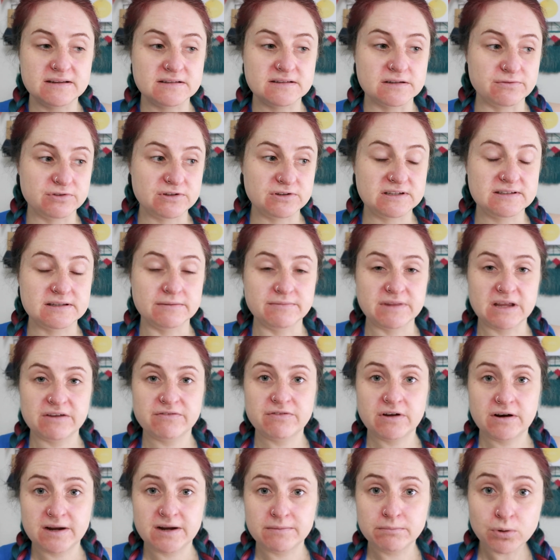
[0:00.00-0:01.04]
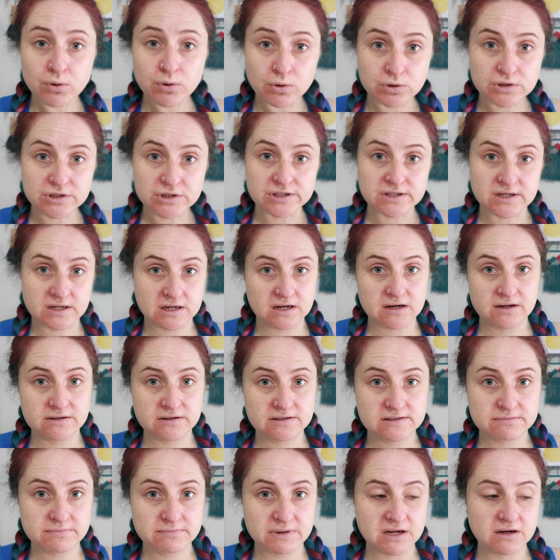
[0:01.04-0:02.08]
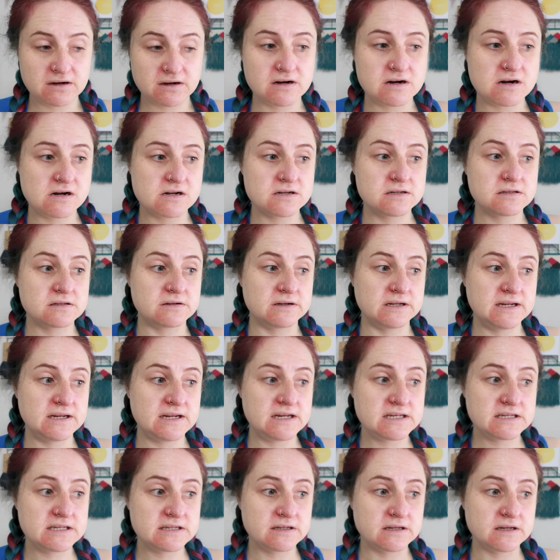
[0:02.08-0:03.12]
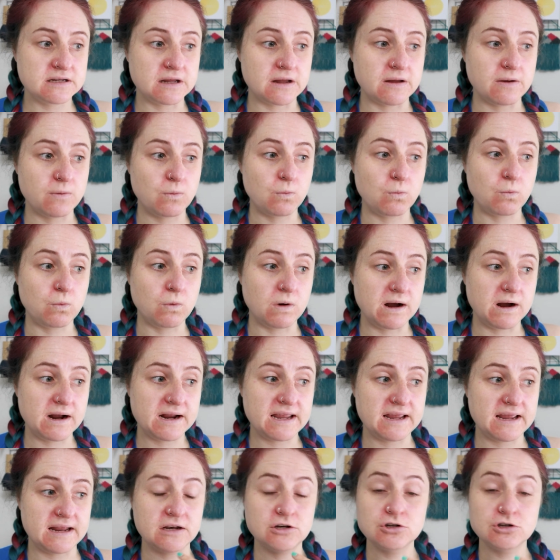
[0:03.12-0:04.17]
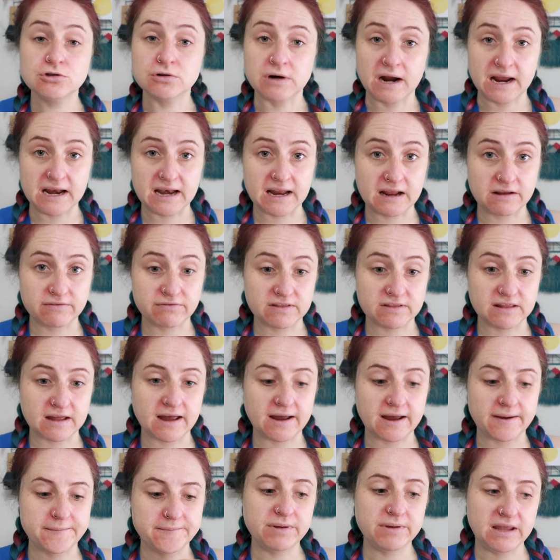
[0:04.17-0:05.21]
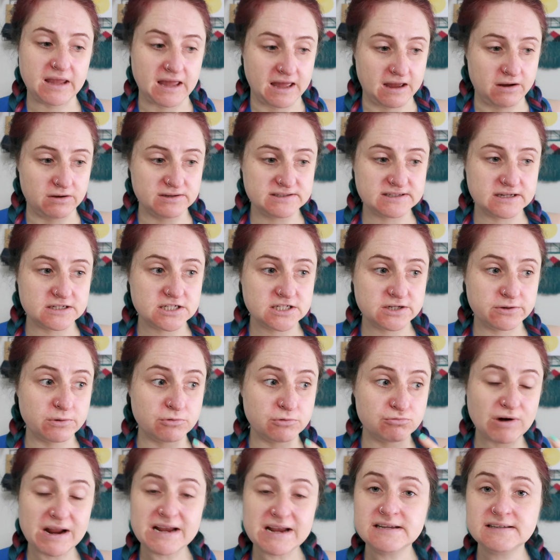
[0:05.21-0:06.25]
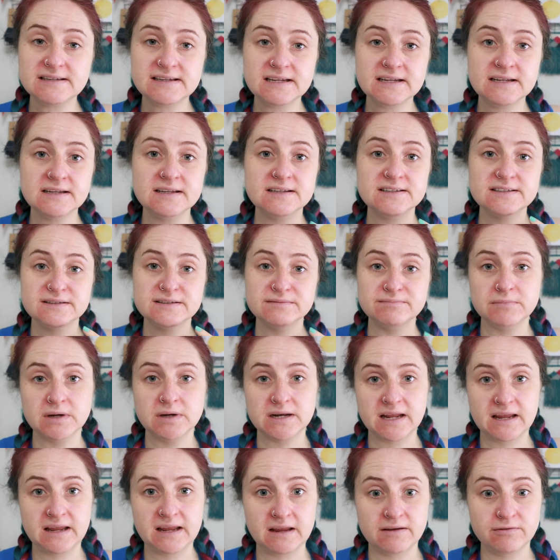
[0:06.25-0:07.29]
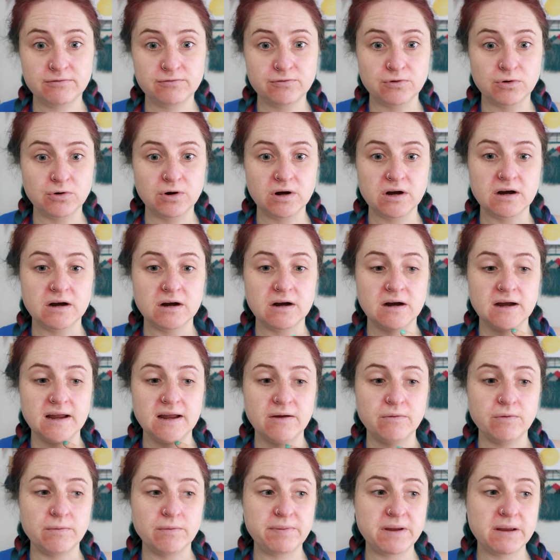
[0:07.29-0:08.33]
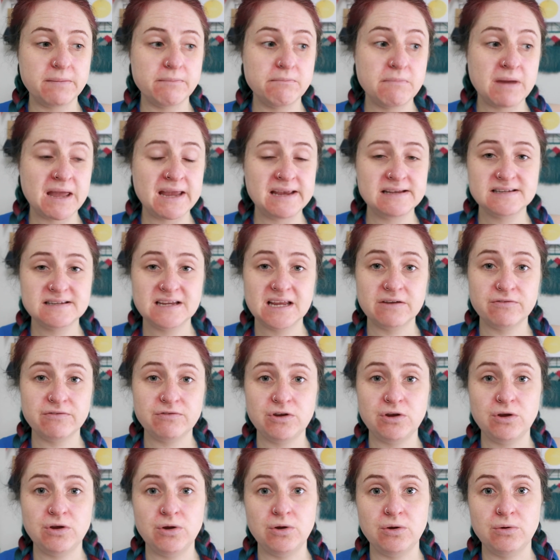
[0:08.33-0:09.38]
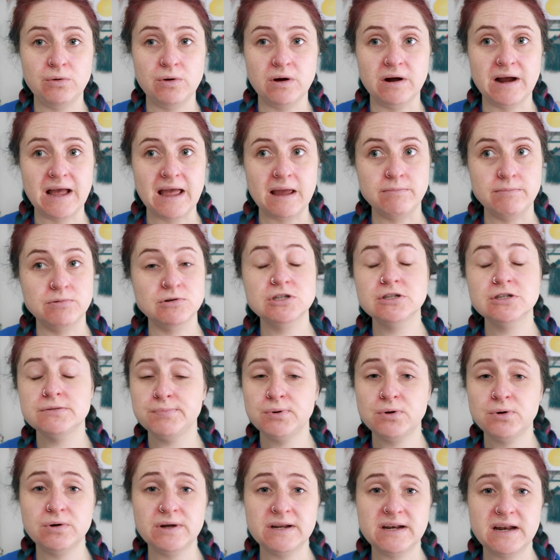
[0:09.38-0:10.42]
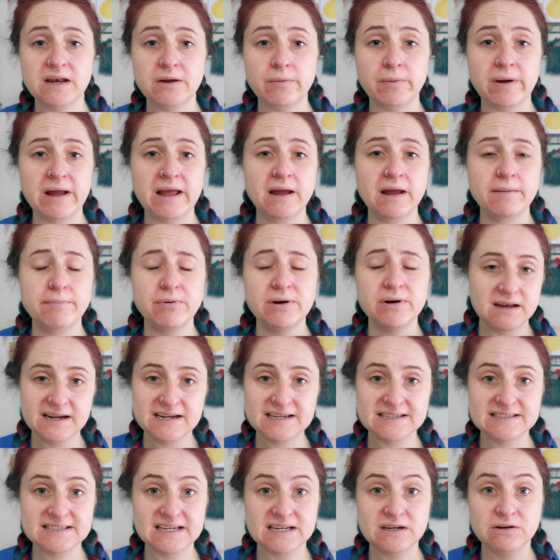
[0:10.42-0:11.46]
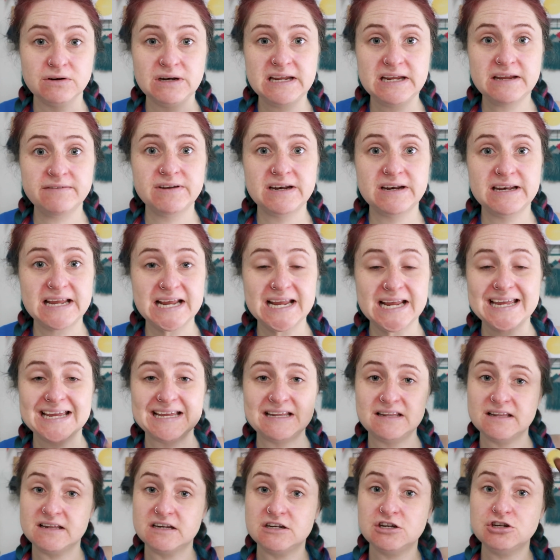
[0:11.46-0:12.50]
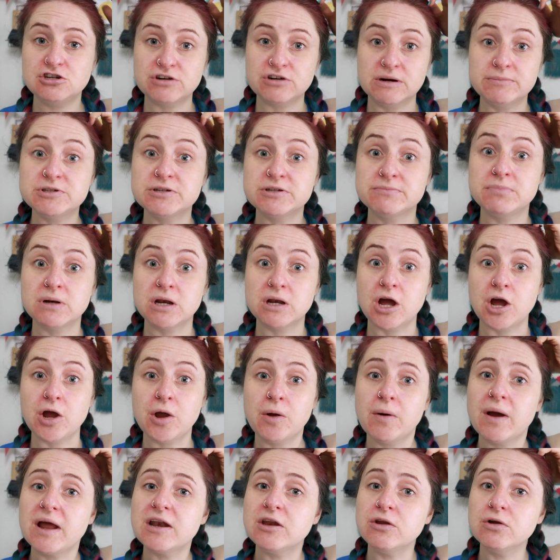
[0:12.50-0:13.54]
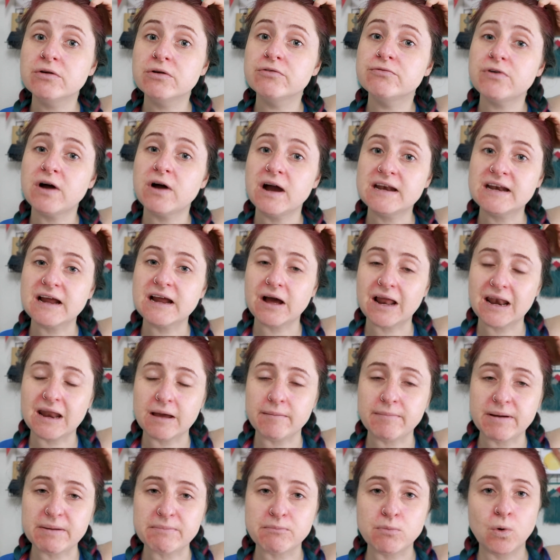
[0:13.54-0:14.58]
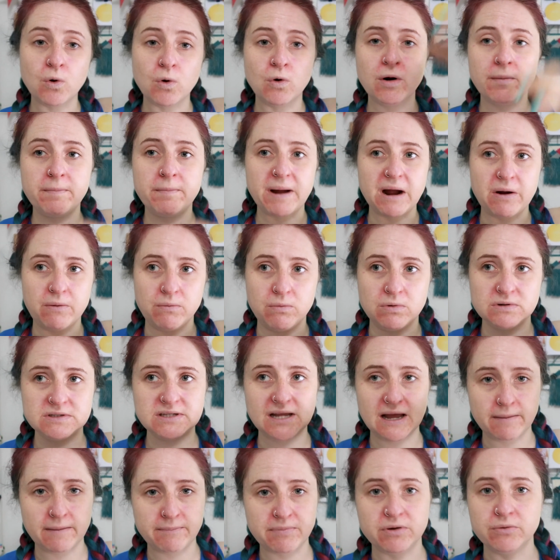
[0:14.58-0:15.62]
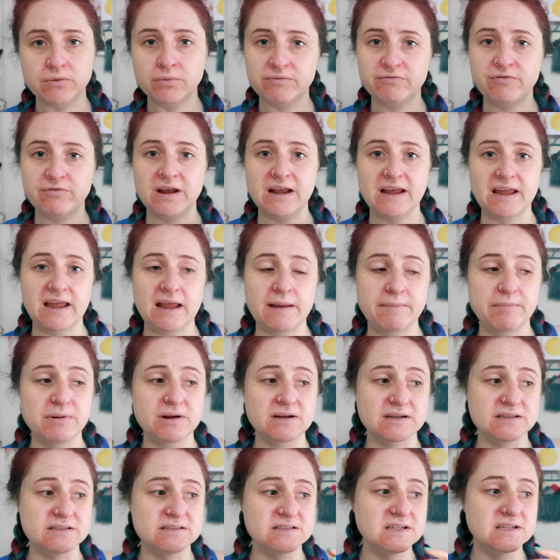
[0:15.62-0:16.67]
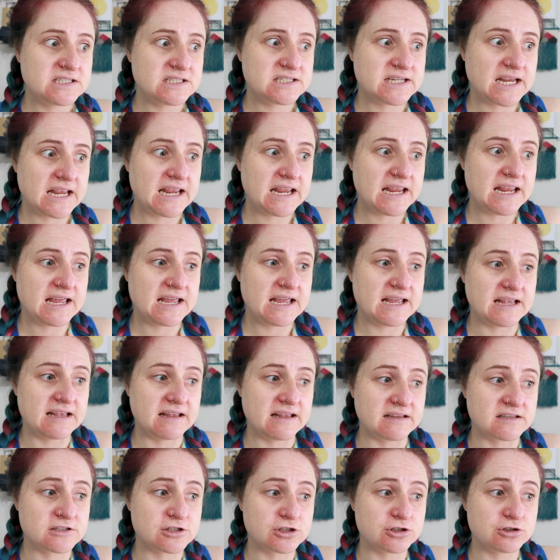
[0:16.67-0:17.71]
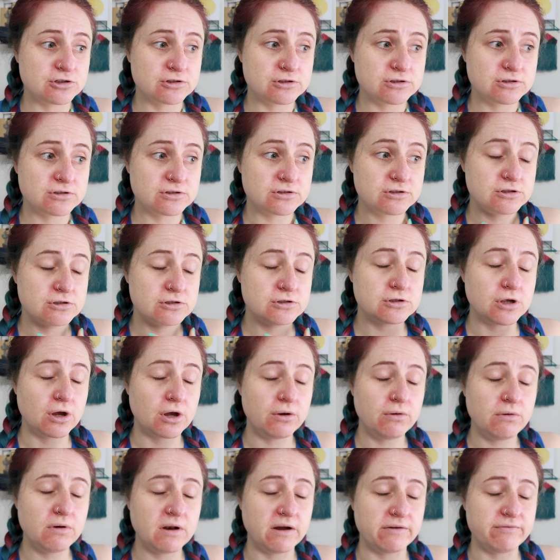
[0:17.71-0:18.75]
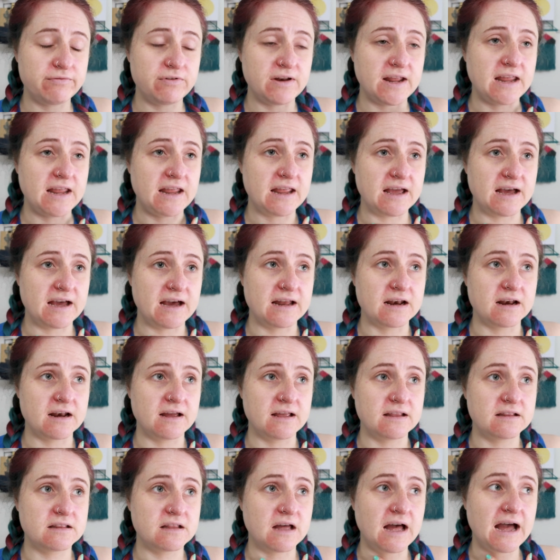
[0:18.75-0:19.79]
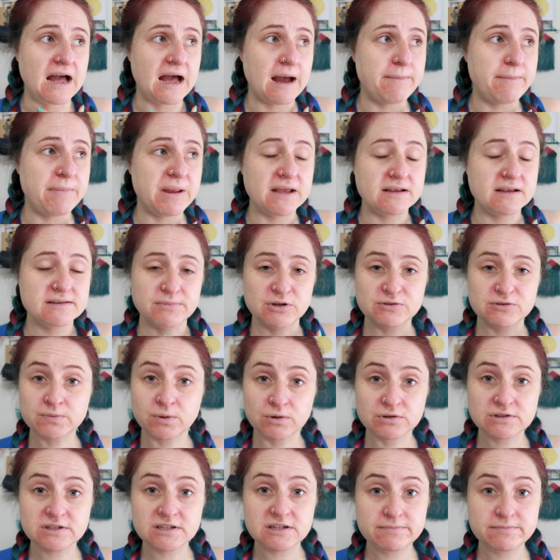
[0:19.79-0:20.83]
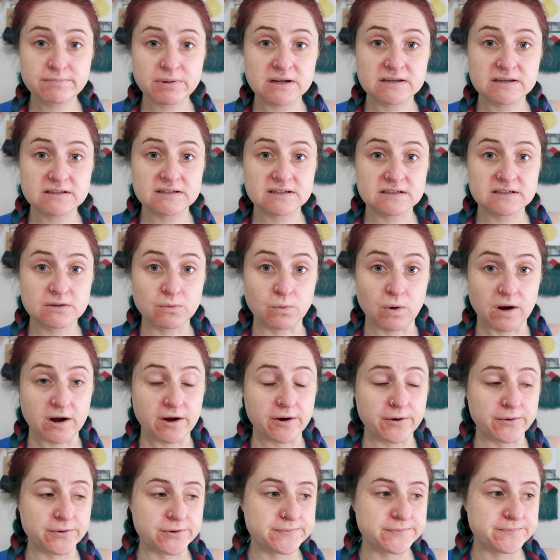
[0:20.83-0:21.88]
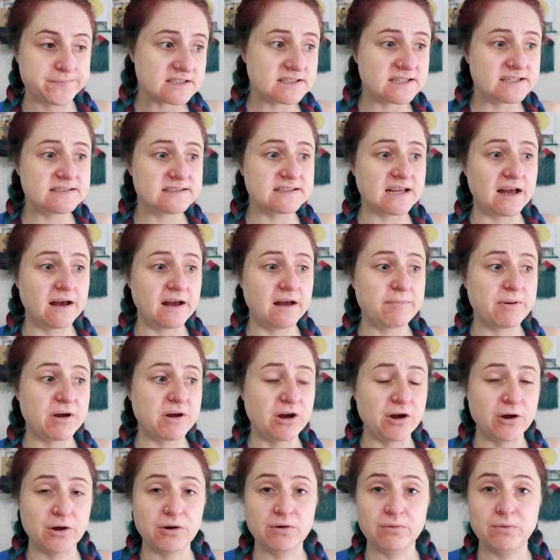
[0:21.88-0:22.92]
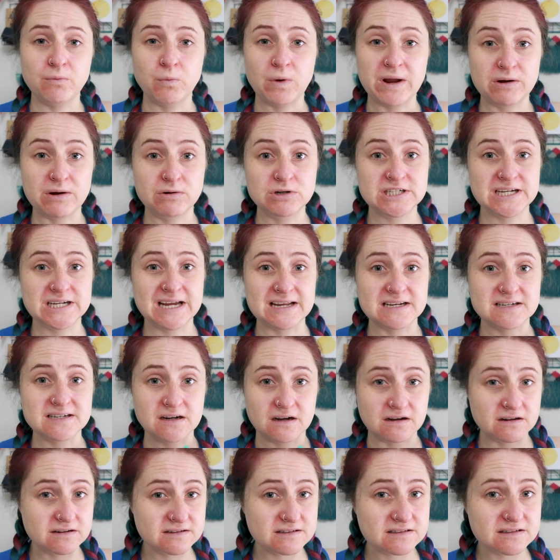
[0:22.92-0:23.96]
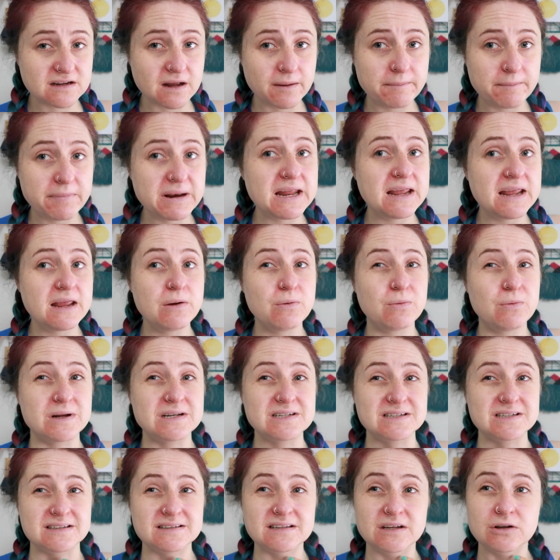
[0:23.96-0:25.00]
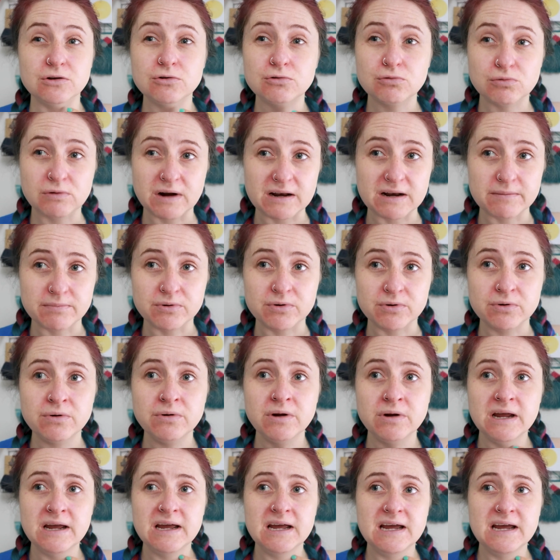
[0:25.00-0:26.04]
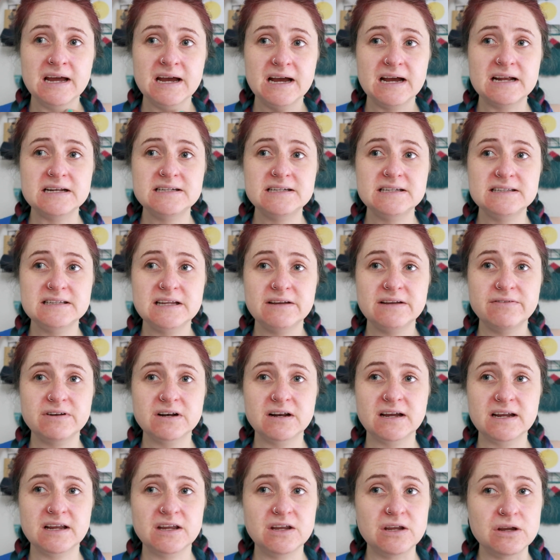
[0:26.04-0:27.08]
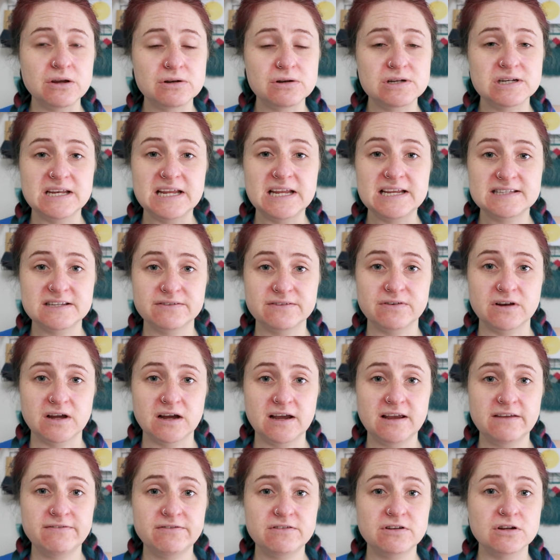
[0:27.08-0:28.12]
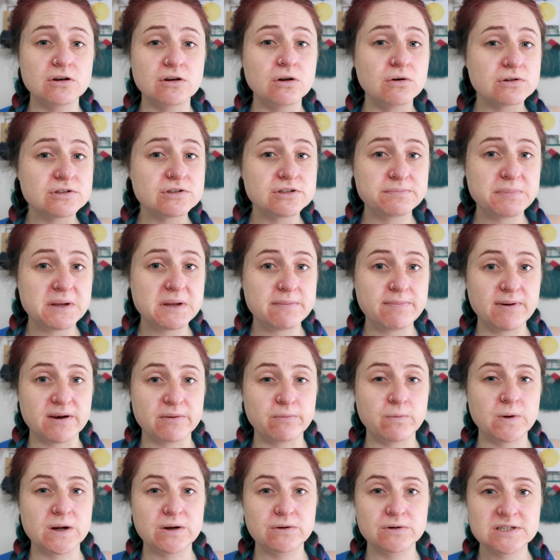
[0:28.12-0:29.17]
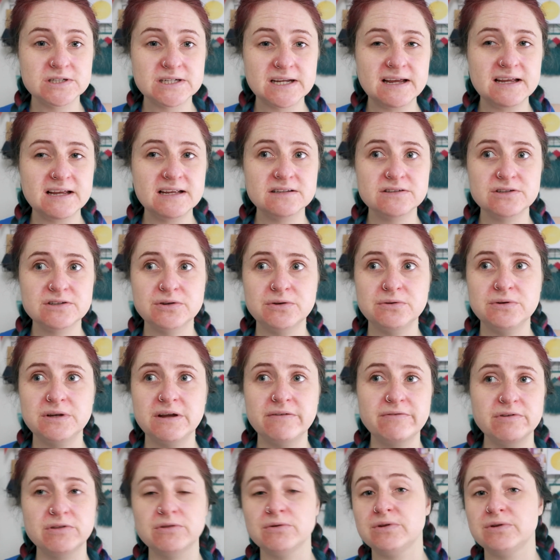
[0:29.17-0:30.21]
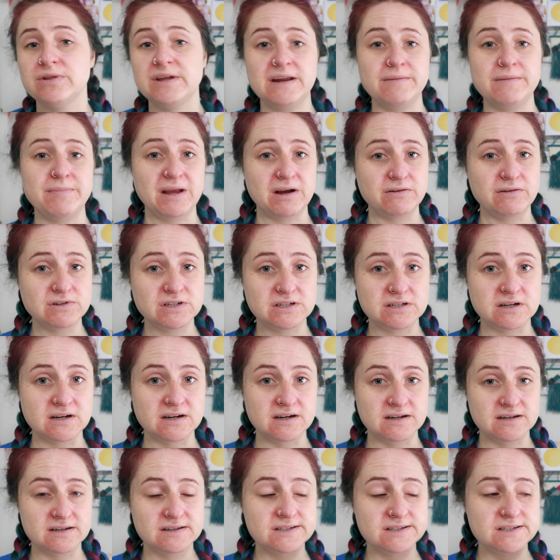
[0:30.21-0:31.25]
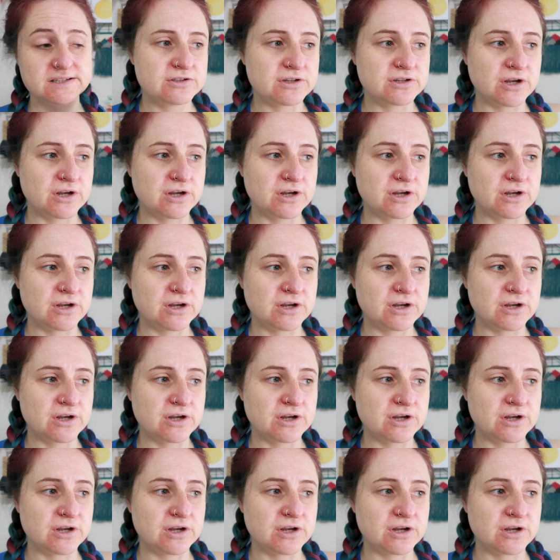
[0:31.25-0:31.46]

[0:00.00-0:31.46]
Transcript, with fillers: It's obviously something very important and close to my heart, so I need to work in training for that. But yeah, essentially, we're raising some money for her. It would be amazing if you are able to support in any way. Like I said, I'll leave a link in the description below and you can find out a little bit more about what's happened with Vickie because she is so lovely and like the happiest, most positive person in the world. She set up her own wheelchair dance company, which is incredible. And she's given like a huge lease of life to a lot of people in wheelchairs who never thought they'd be able to dance.